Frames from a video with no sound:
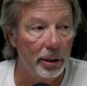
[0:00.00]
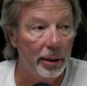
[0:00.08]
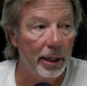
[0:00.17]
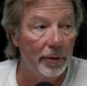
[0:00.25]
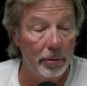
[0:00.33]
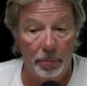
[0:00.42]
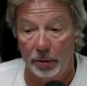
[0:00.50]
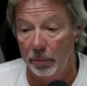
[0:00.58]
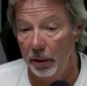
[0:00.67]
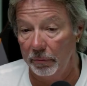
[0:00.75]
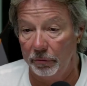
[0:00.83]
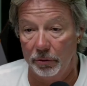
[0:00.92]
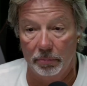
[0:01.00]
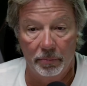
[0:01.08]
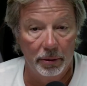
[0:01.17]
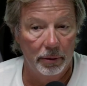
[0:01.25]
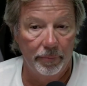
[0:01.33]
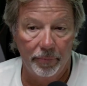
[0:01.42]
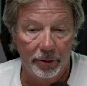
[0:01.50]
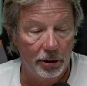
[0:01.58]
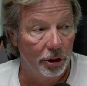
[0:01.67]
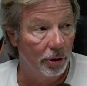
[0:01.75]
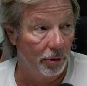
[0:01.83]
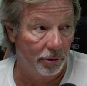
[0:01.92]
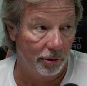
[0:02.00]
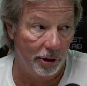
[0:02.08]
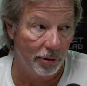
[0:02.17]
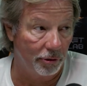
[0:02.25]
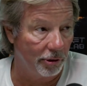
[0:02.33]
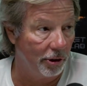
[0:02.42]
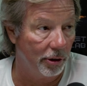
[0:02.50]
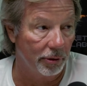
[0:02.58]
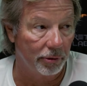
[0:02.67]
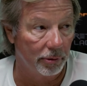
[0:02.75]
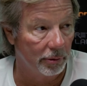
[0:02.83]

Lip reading: now that have been around for years and years and years.